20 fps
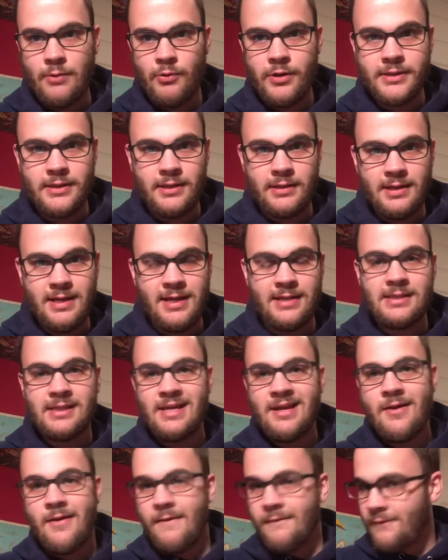It wasn't this
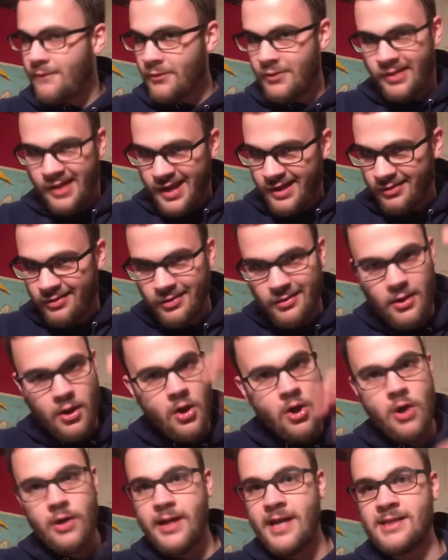for like
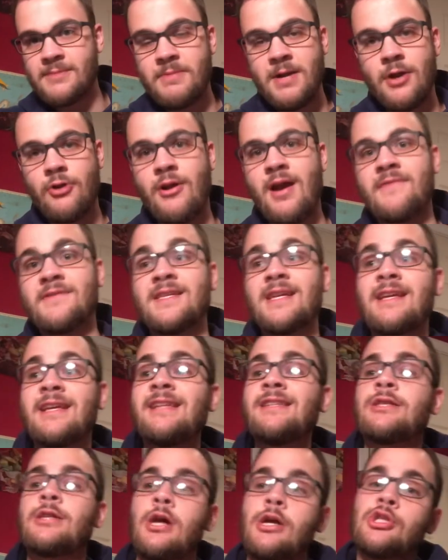long ass paragraphs. And
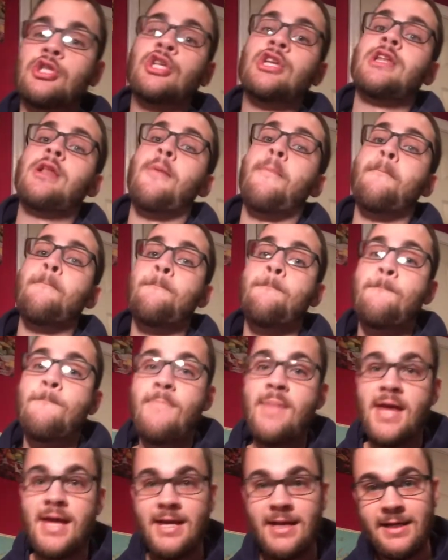he does it
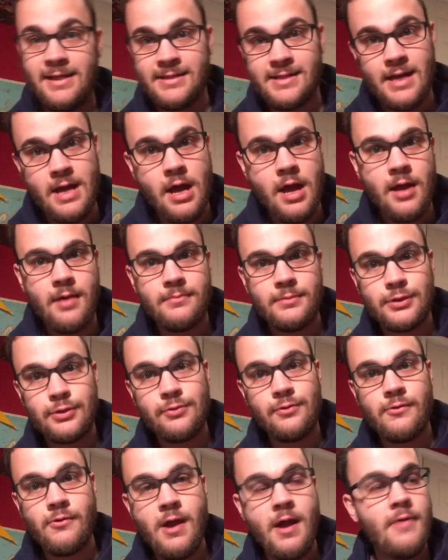many times
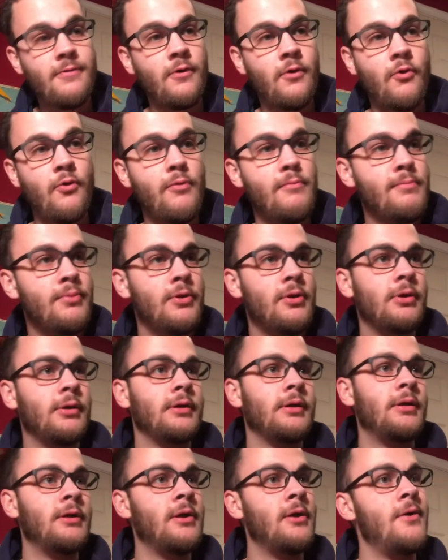throughout the whole
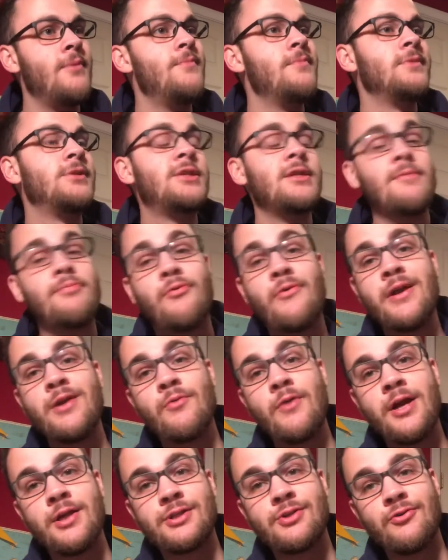book. To the point
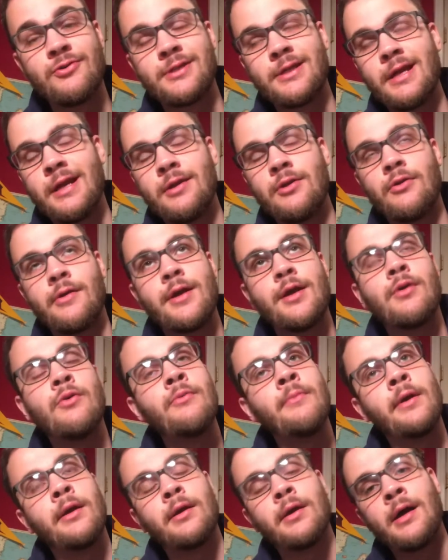where towards the end, you're like, oh
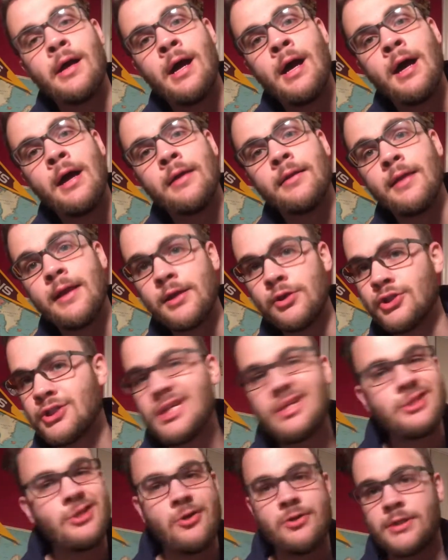my God, like you
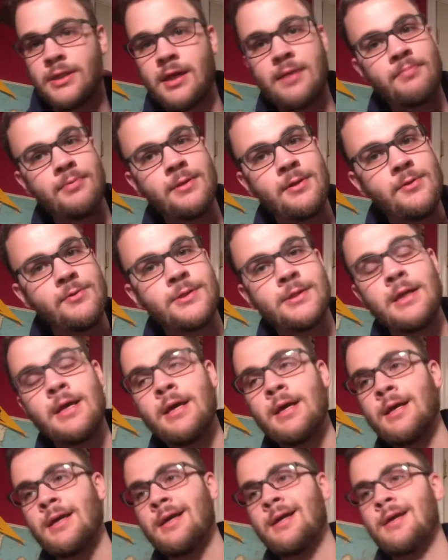just start skipping those
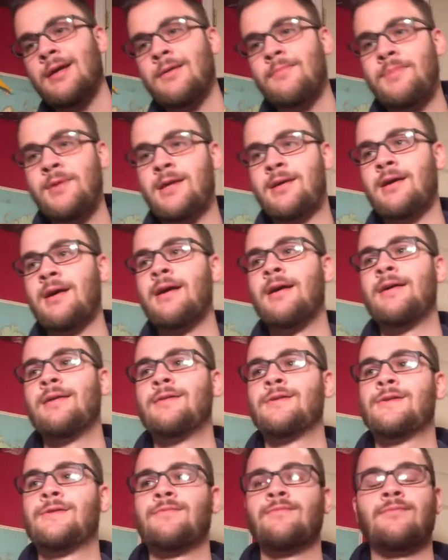
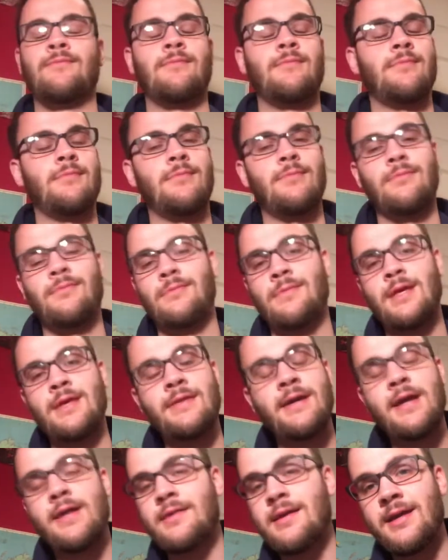because
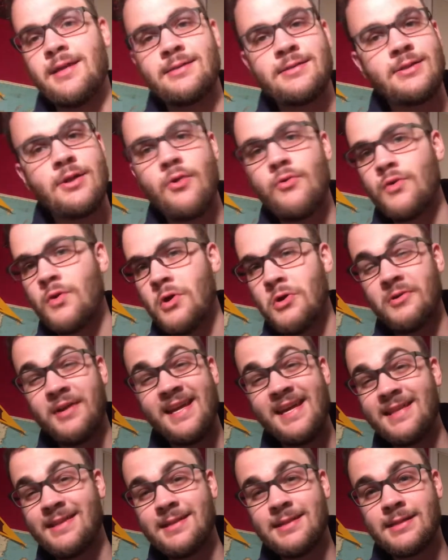they don't all
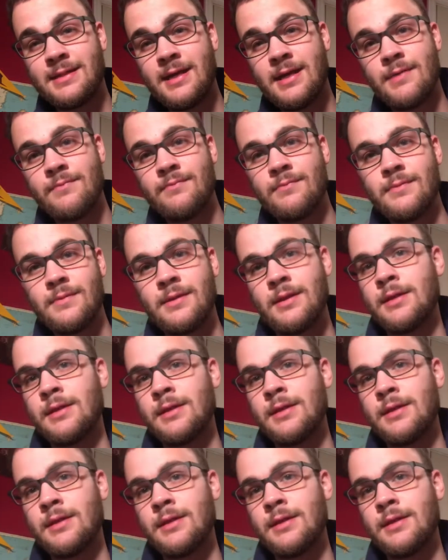hit the same.